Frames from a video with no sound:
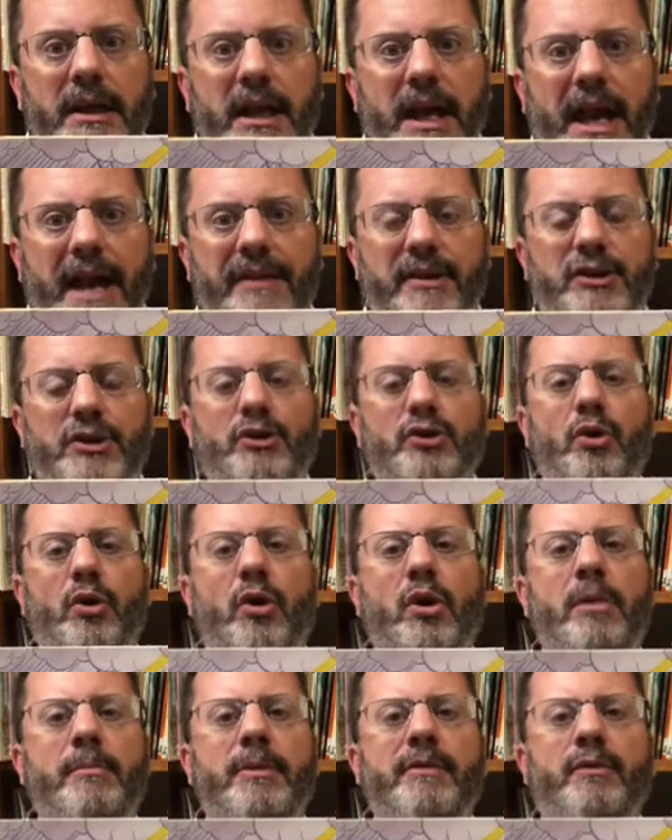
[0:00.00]
And the
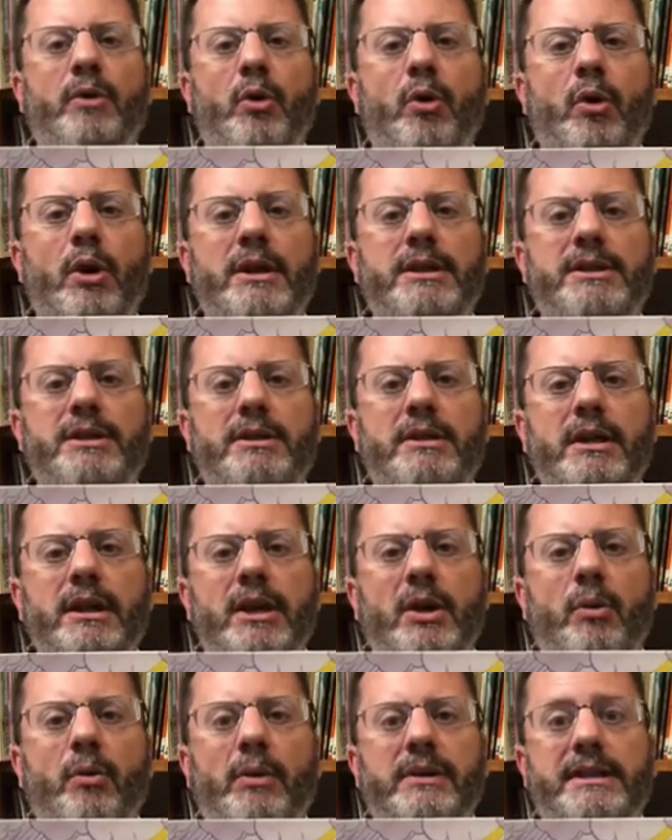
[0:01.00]
storm, of course,
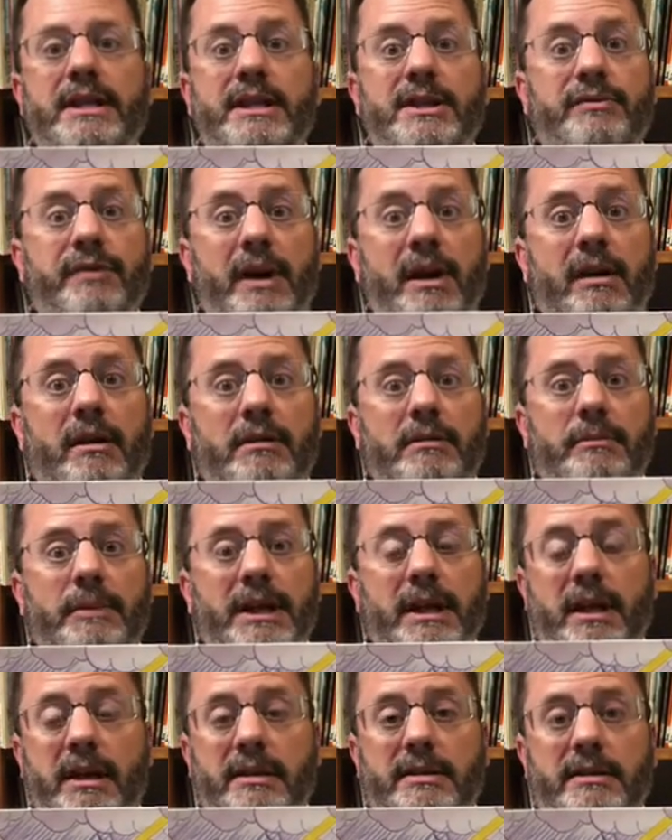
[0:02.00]
was his fault
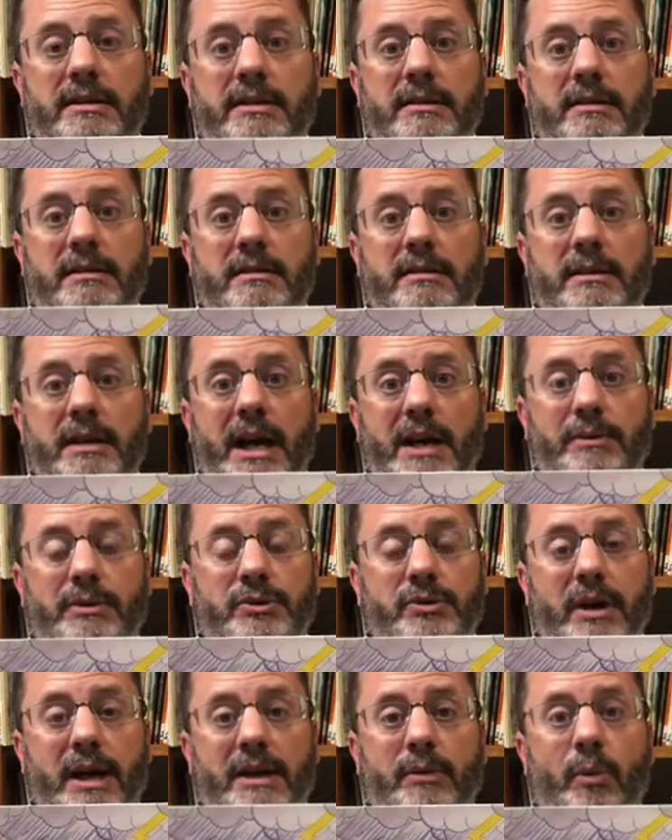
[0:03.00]
because God was
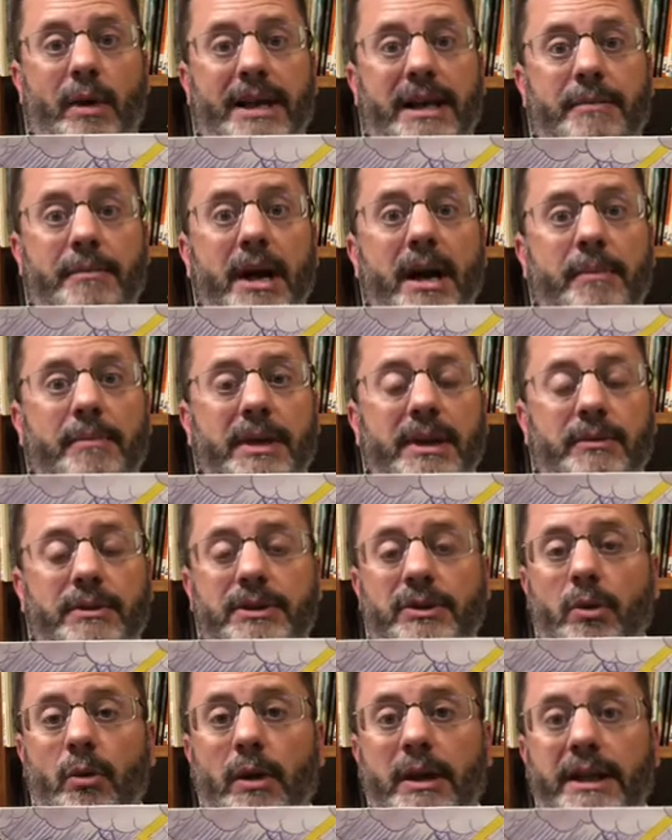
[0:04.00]
trying to wake him up. He
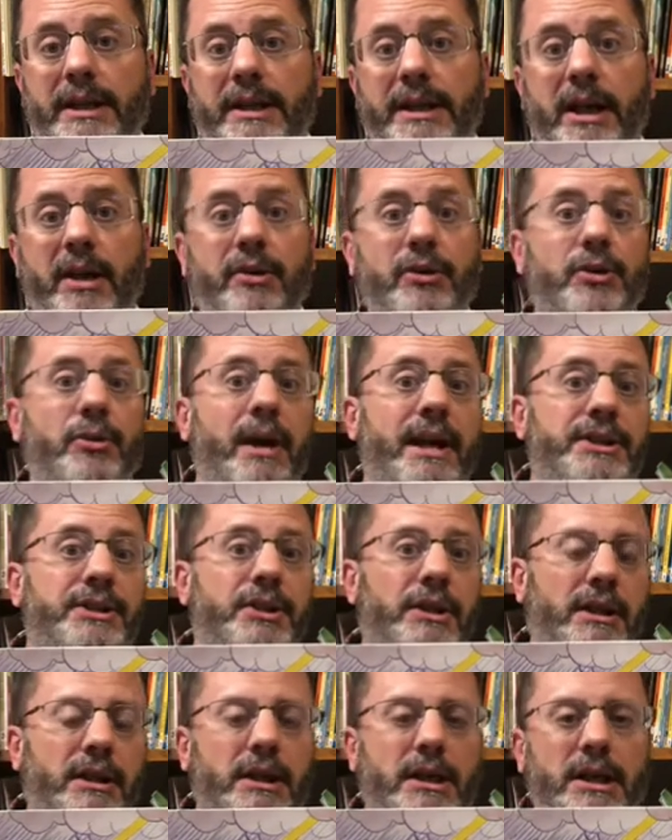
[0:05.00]
was going in the other
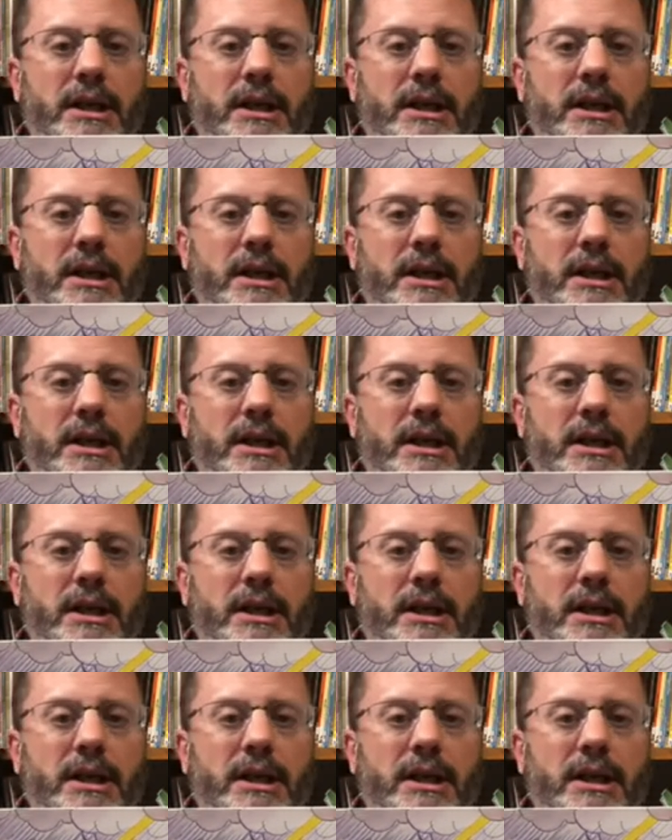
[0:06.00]
direction.